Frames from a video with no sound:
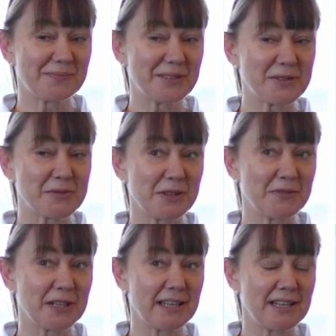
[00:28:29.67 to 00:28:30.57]
It was really
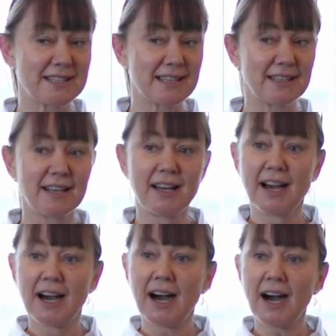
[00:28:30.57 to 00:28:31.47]
funny. And he said,
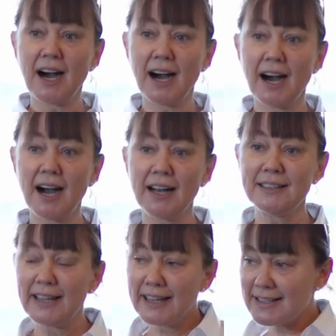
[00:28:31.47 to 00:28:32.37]

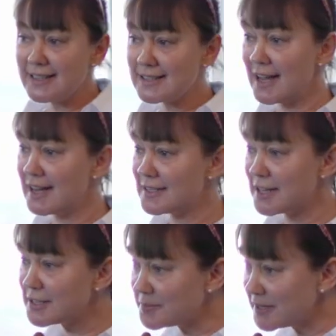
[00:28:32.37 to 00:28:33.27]
ladies and
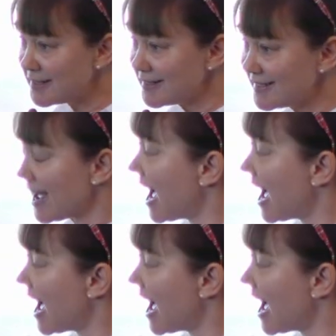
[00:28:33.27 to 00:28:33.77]
gentlemen,